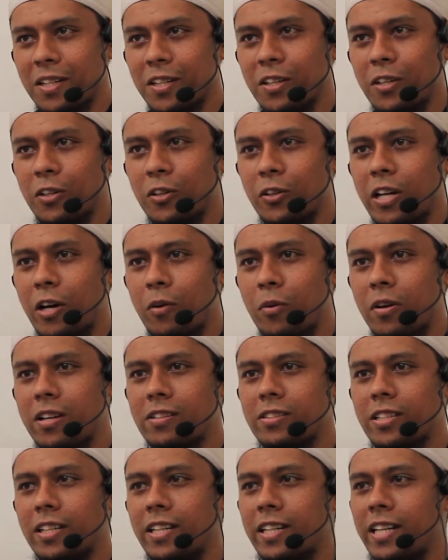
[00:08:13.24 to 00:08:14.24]

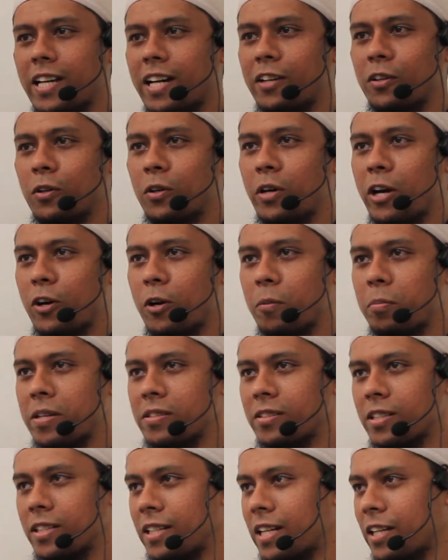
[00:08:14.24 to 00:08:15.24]
Nowadays there are no
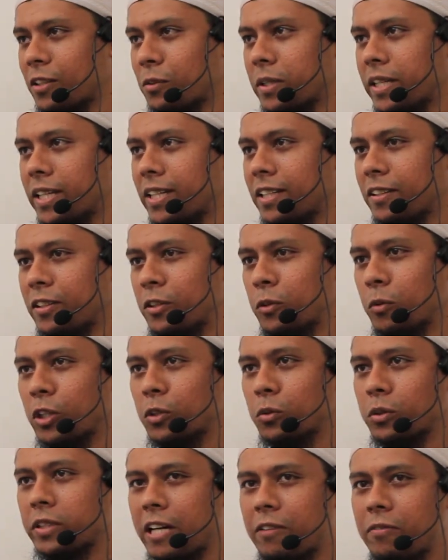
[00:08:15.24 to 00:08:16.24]
aeroplanes like today. You want
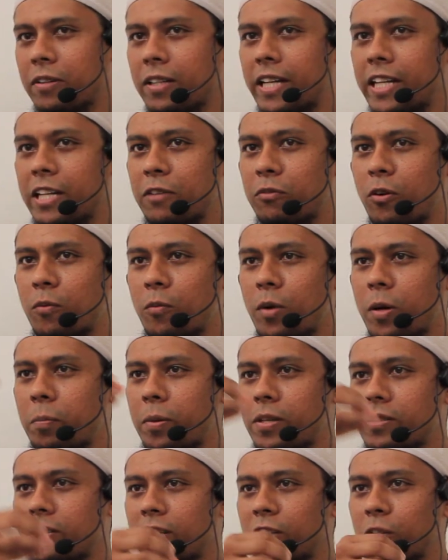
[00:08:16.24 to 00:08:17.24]
to travel from one
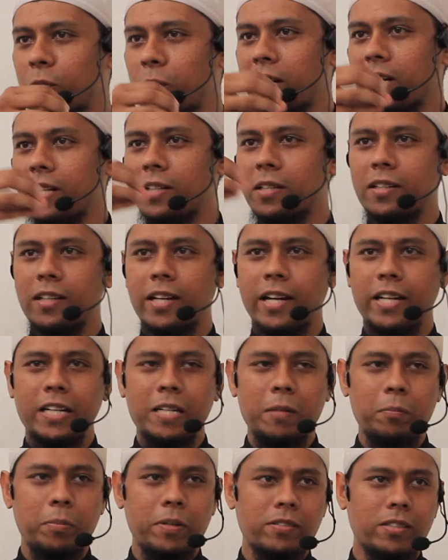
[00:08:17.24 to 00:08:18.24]
place to
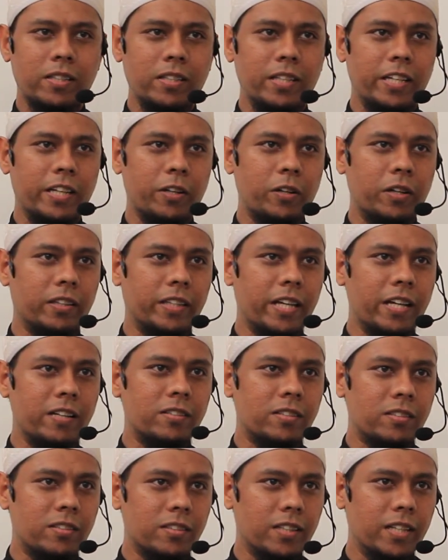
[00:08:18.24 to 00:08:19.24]
another place, and it
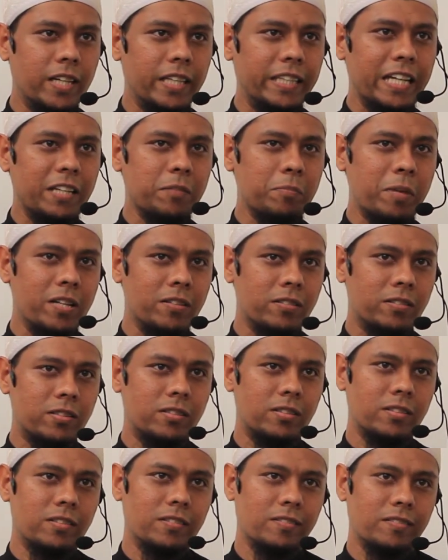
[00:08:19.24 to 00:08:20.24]
takes
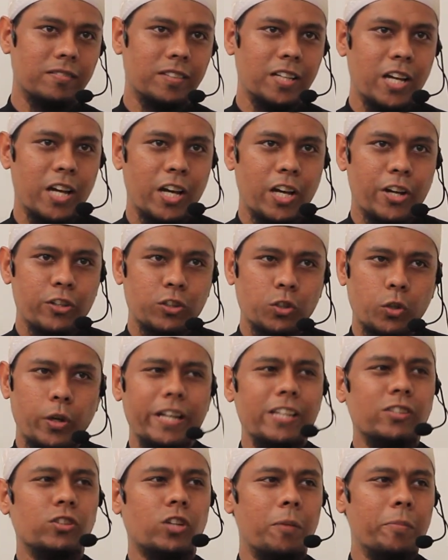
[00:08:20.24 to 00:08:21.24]
months. So
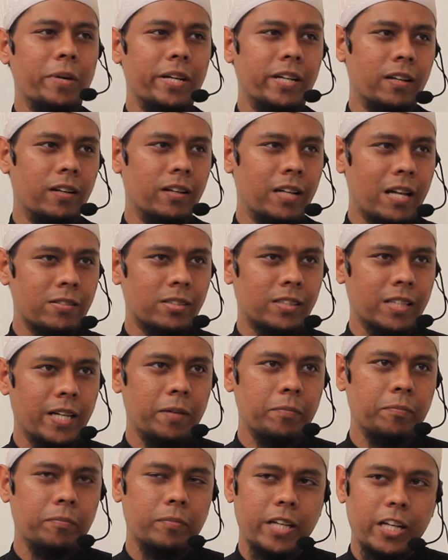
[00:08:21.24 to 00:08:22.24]
it is common last
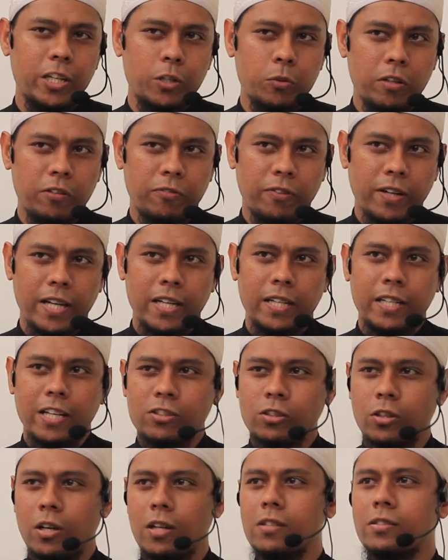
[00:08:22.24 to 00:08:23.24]
time that you will find that
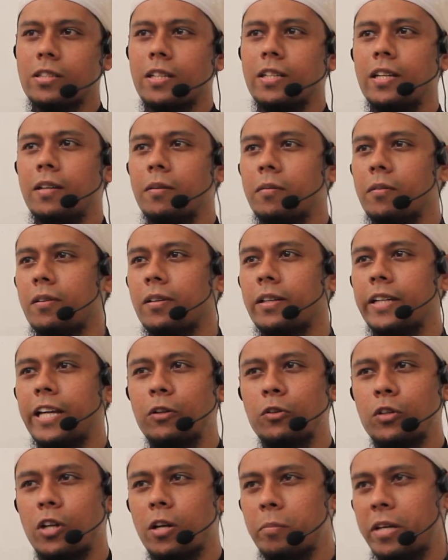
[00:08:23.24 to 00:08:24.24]
scholars they
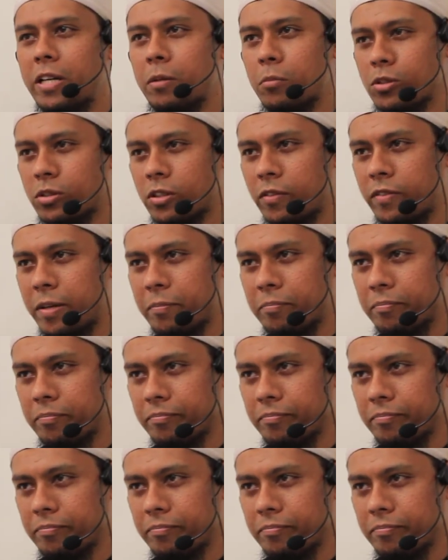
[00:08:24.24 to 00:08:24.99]
do not meet, most of them.